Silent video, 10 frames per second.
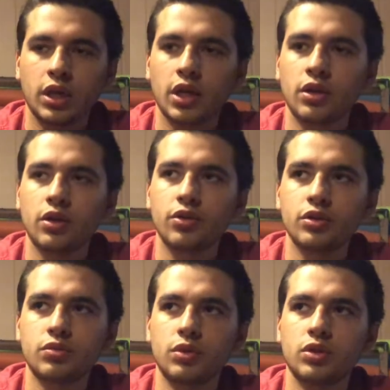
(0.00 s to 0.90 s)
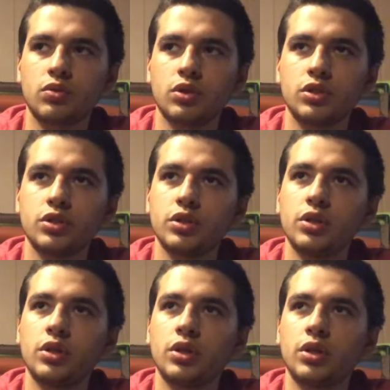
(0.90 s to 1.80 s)
and others were tortured,
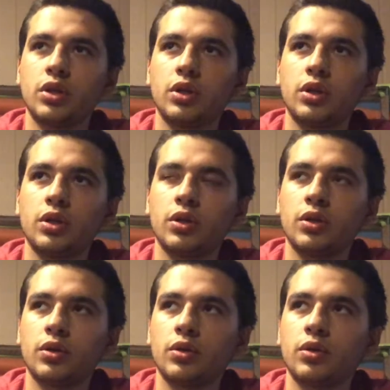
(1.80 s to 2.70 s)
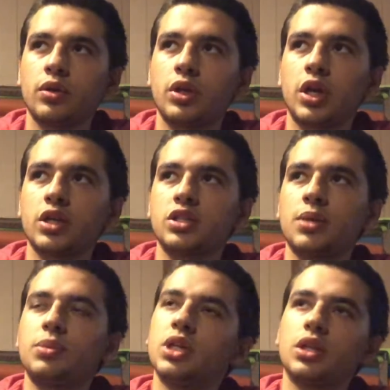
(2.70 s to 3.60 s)
not
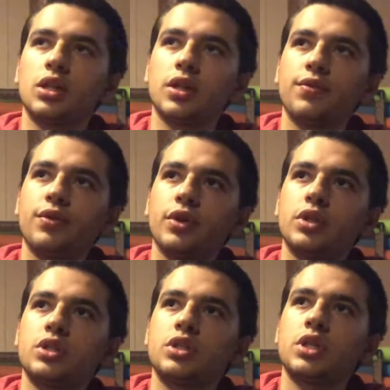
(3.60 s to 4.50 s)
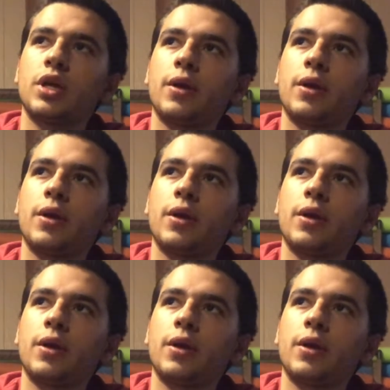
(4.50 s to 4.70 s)
accepting deliverance,